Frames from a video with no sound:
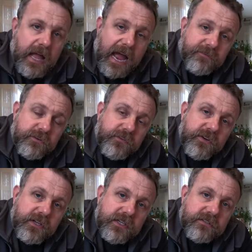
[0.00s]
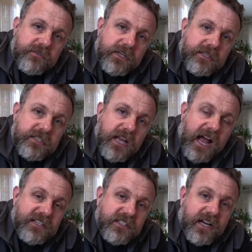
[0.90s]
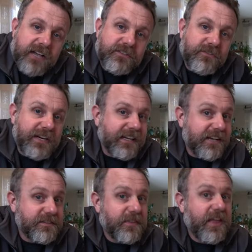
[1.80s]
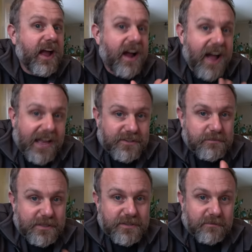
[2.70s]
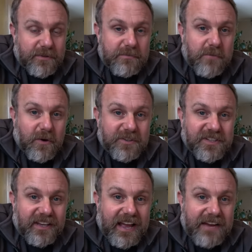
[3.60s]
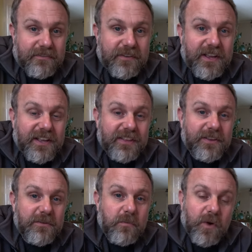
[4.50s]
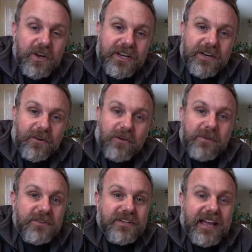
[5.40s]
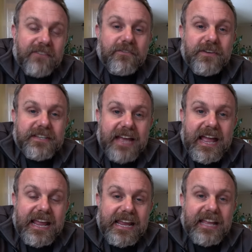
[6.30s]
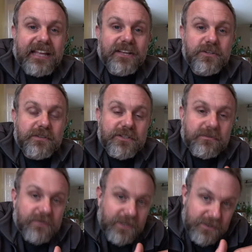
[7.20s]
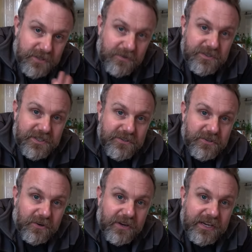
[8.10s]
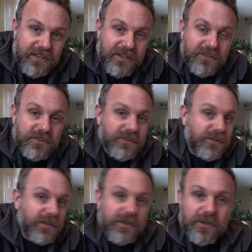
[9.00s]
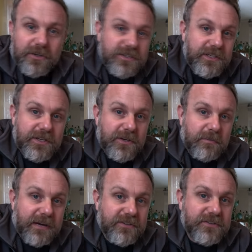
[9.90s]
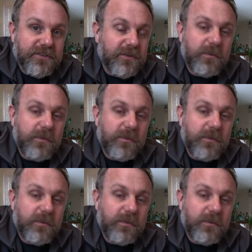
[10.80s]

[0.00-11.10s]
After a few years of this, I started to realize that there had to be something more to life than working almost every day doing something you don't enjoy just so you can continue your passions on a